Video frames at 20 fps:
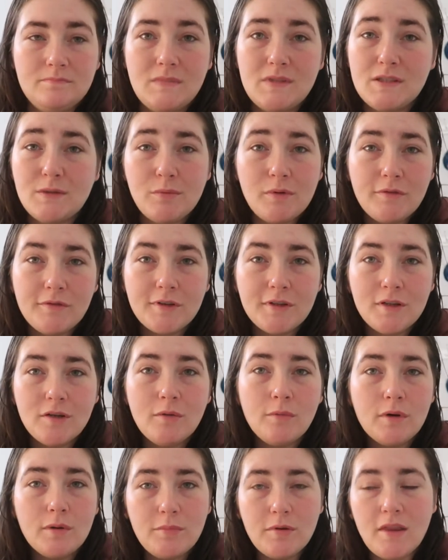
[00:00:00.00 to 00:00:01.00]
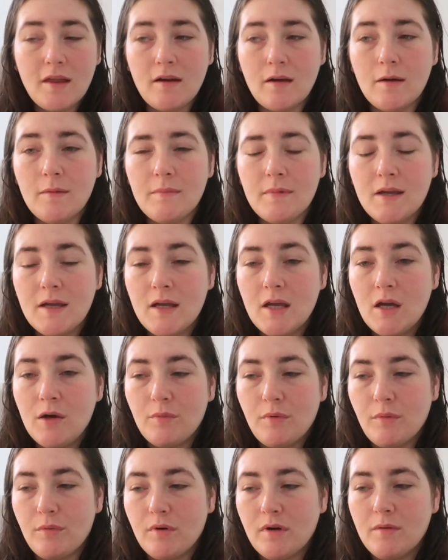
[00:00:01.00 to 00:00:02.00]
so we really don't want to put that up.
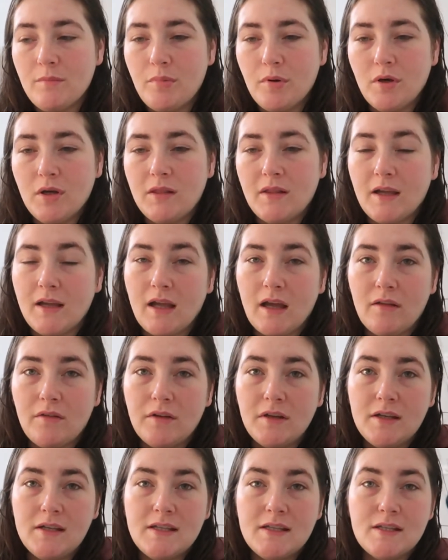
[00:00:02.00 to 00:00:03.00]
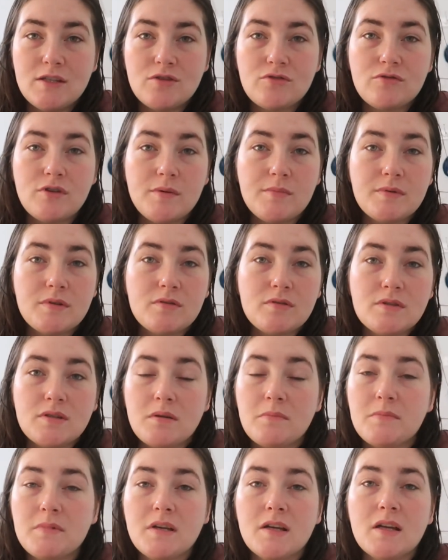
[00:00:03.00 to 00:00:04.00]
We want to put like LED strips or
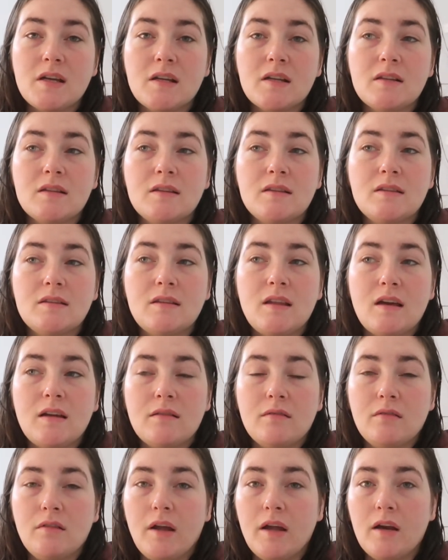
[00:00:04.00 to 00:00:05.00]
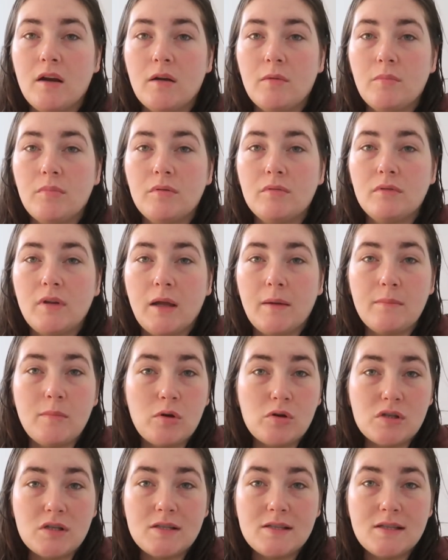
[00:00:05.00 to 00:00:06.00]
something that light up like
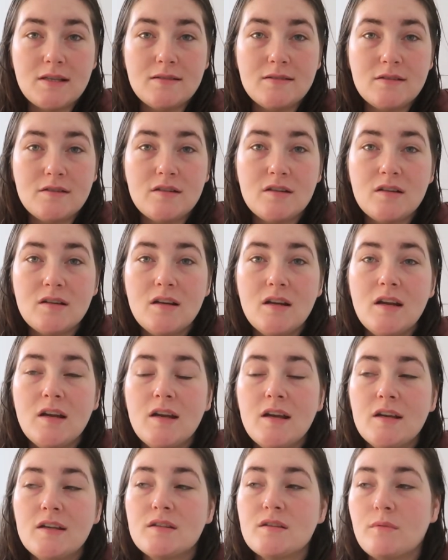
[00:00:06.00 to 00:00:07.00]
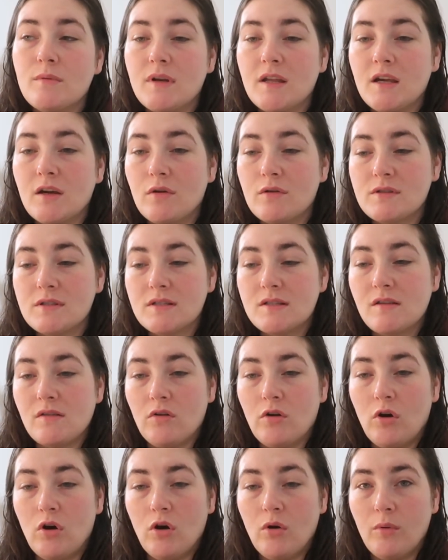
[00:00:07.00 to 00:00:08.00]
motion sensor so when he goes into
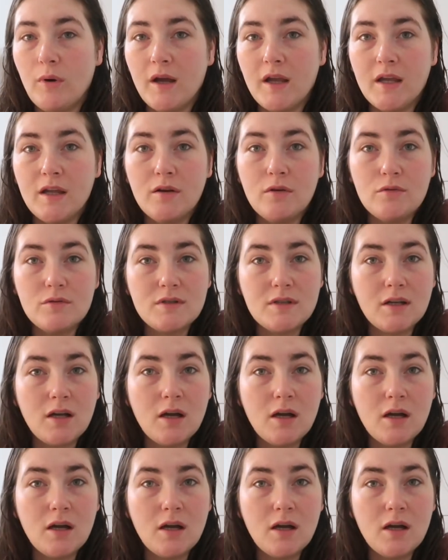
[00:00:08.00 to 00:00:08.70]
the hallway, he knows to